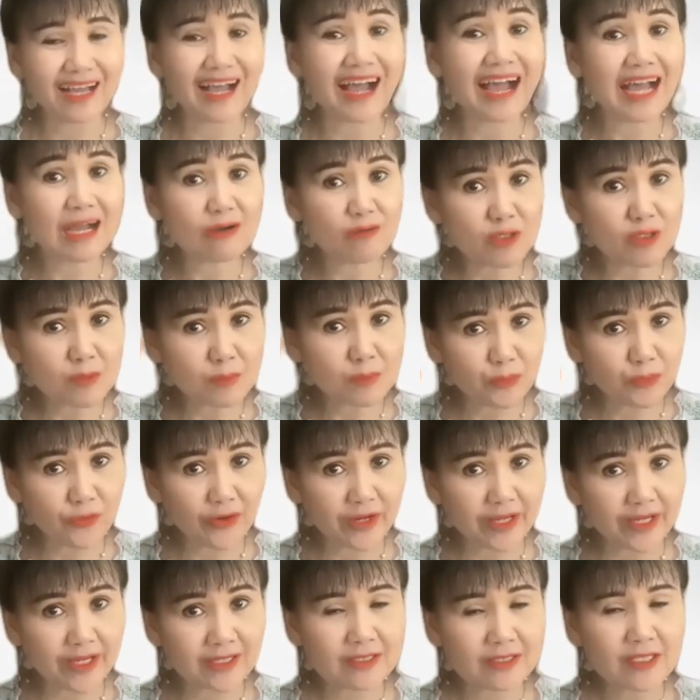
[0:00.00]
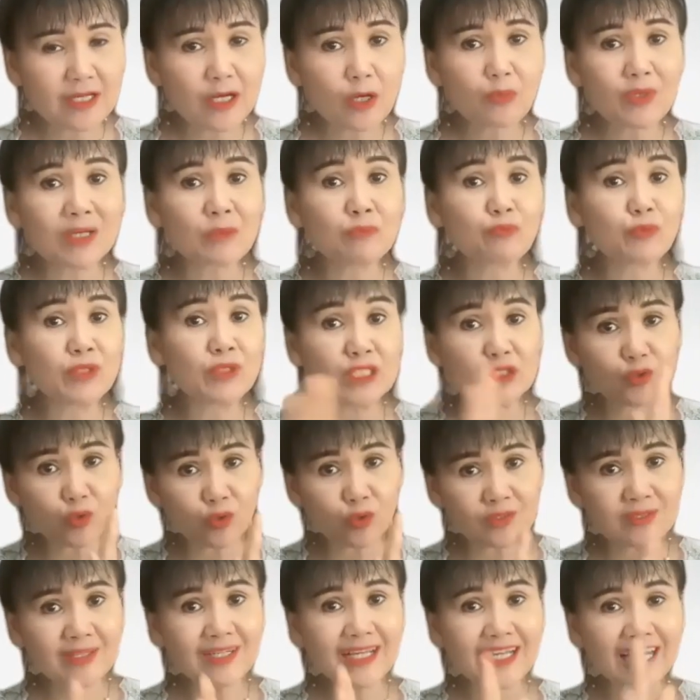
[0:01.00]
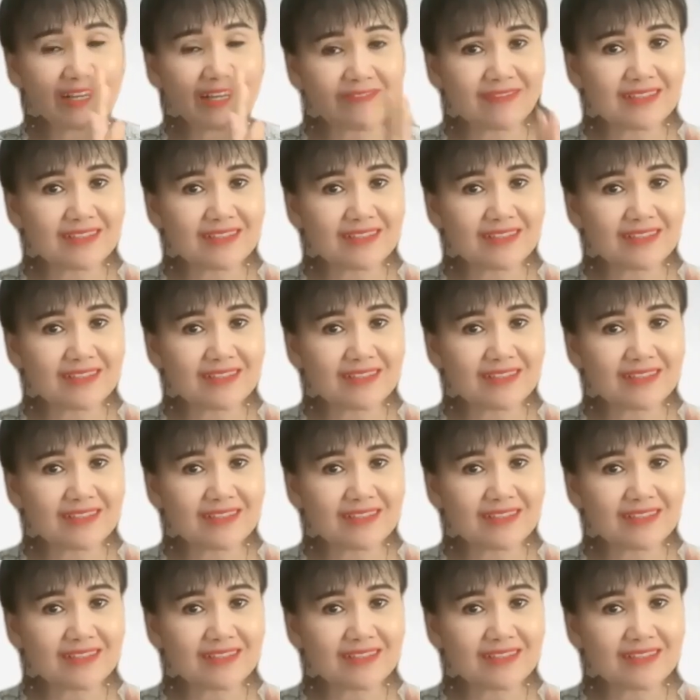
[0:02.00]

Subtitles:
Our break, when we don't have